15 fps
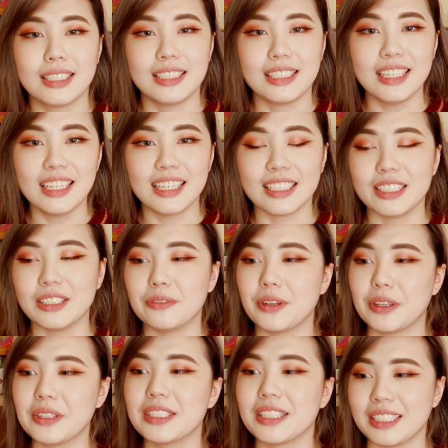yeah, they're
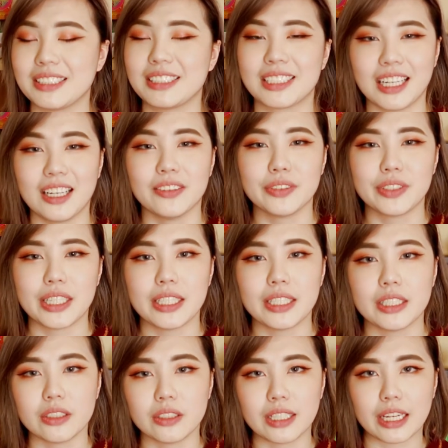very nice scarves, and
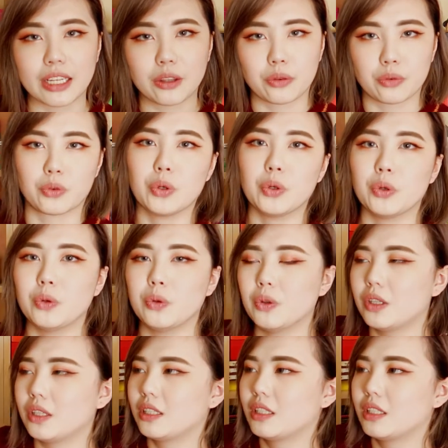they'll like throw